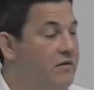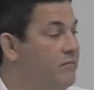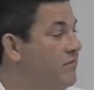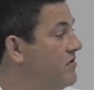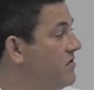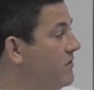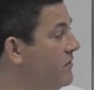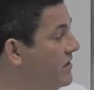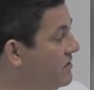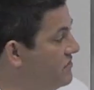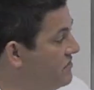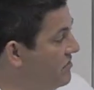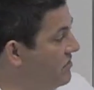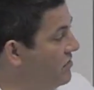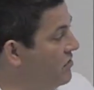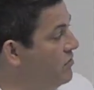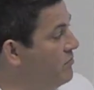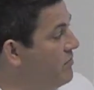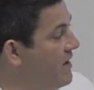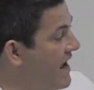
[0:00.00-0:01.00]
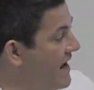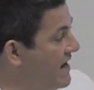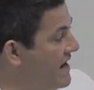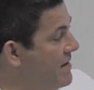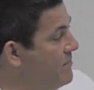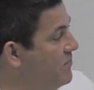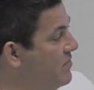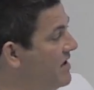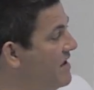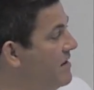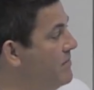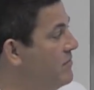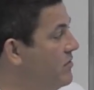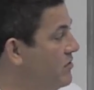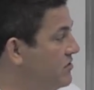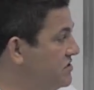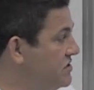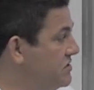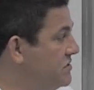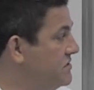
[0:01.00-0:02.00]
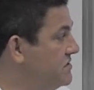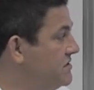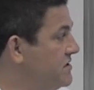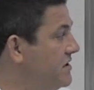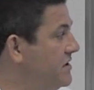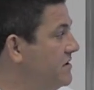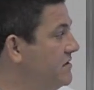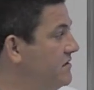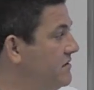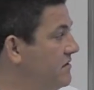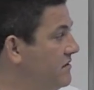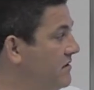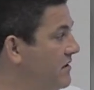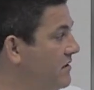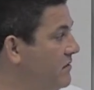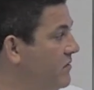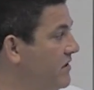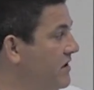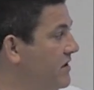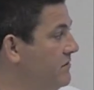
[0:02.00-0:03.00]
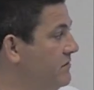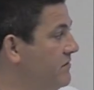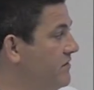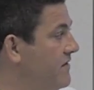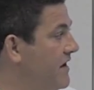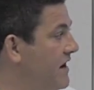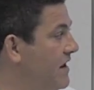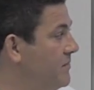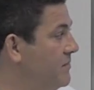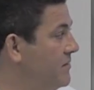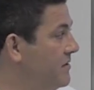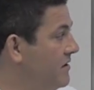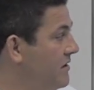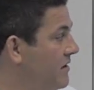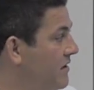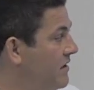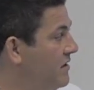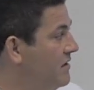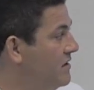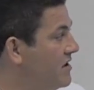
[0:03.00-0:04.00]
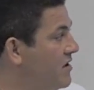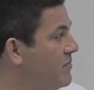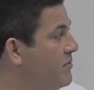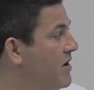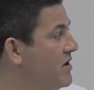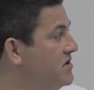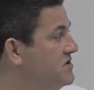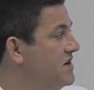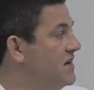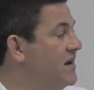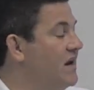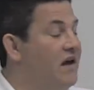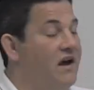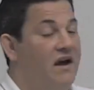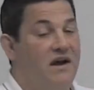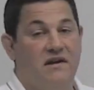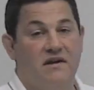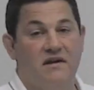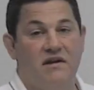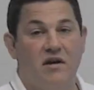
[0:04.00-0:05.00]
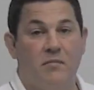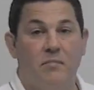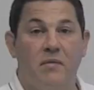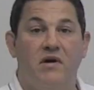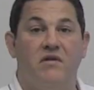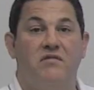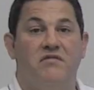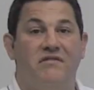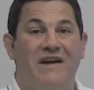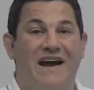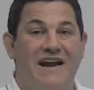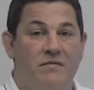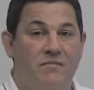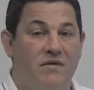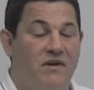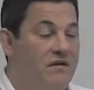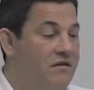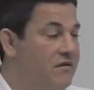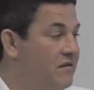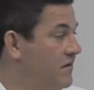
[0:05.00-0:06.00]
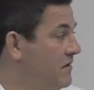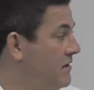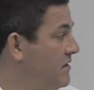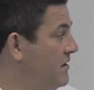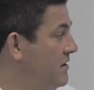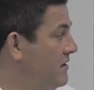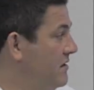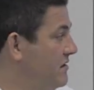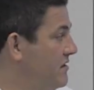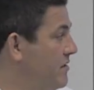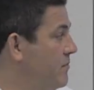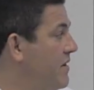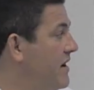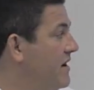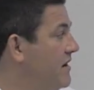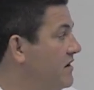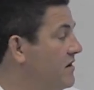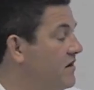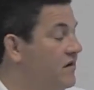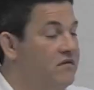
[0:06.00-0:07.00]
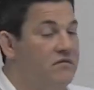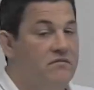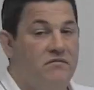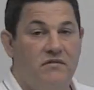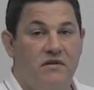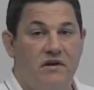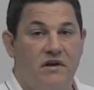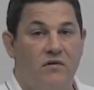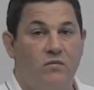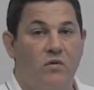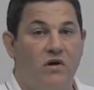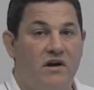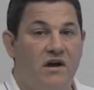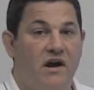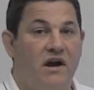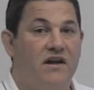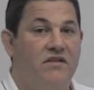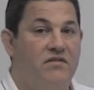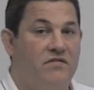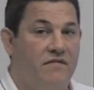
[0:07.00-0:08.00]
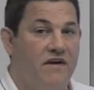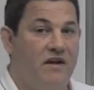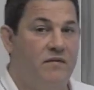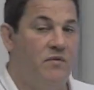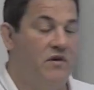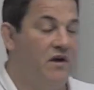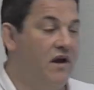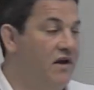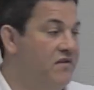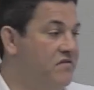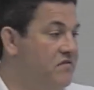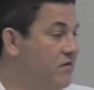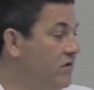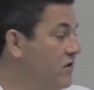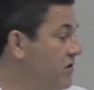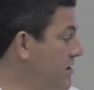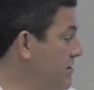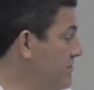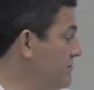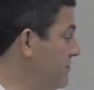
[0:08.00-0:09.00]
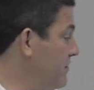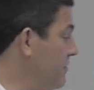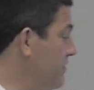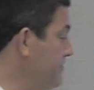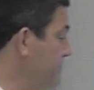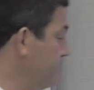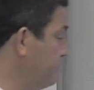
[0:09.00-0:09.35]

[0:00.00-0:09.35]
So there are two main NPM modules that we develop, Composer Client and Composer Admin, depending on what kinds of APIs you're looking for.